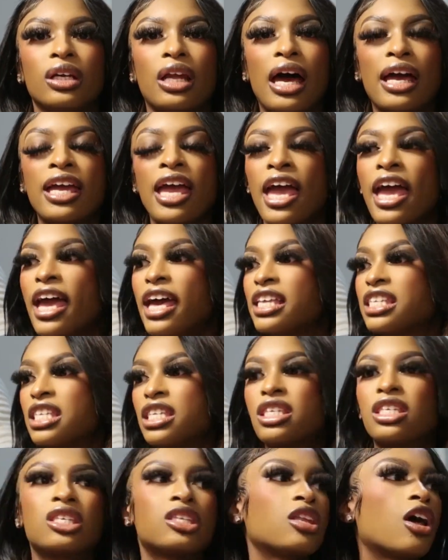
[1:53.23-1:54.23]
Like, it's
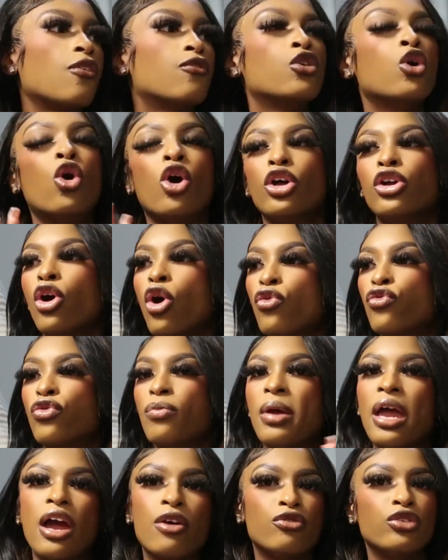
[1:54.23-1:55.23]
stuff going on
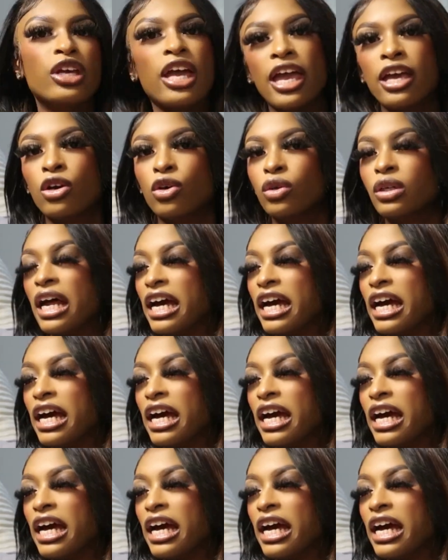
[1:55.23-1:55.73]
from every angle.